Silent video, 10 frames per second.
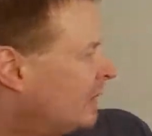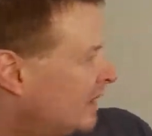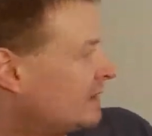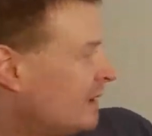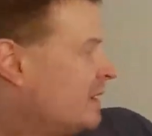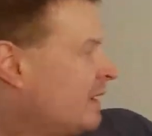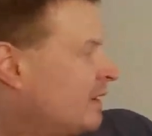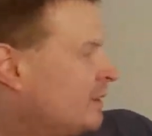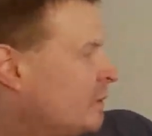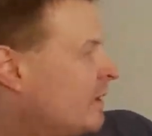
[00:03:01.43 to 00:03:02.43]
blank, it
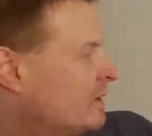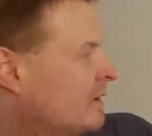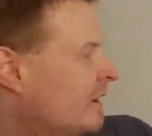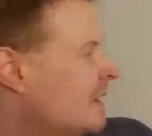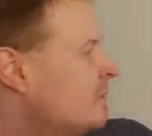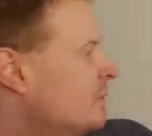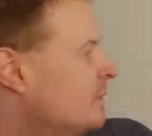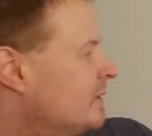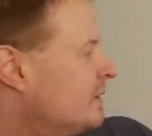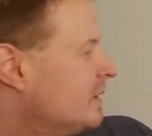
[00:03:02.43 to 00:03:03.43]
actually wasn't labeled
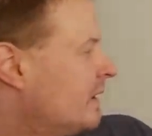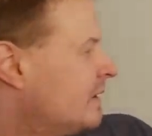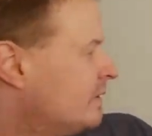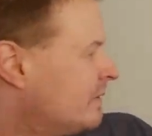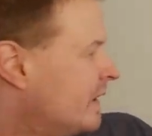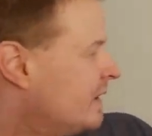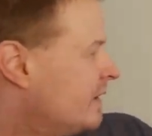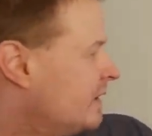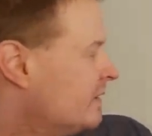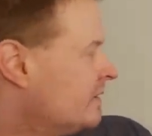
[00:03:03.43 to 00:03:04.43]
to find
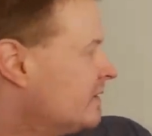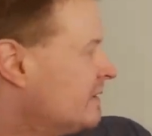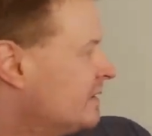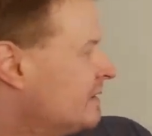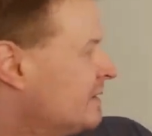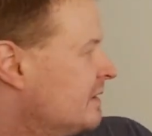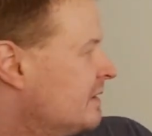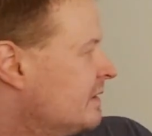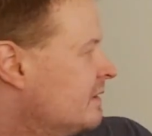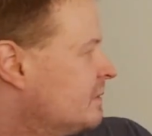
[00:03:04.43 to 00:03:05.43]
this
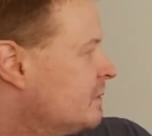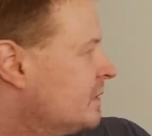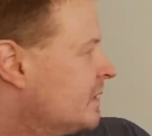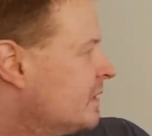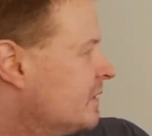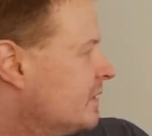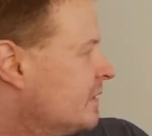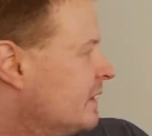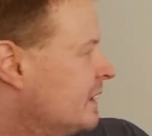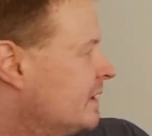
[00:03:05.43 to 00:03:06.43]

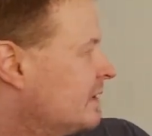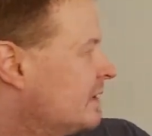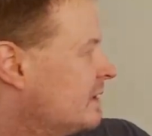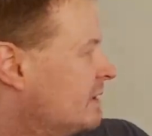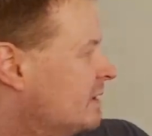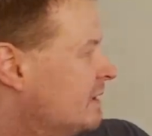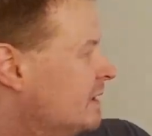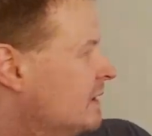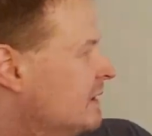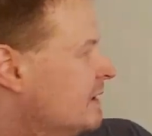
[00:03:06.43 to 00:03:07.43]
particular
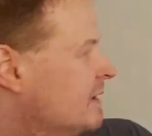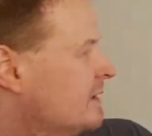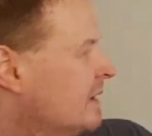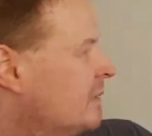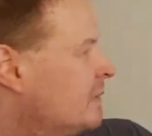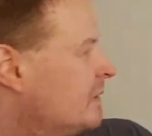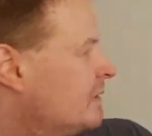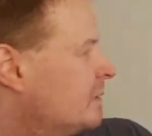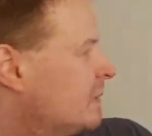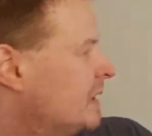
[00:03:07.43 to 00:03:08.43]
tape here
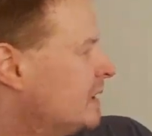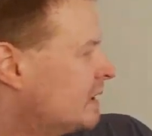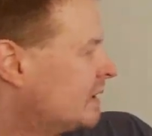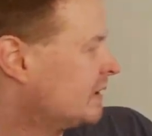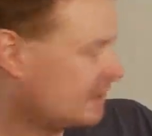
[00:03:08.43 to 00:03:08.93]
at the beginning.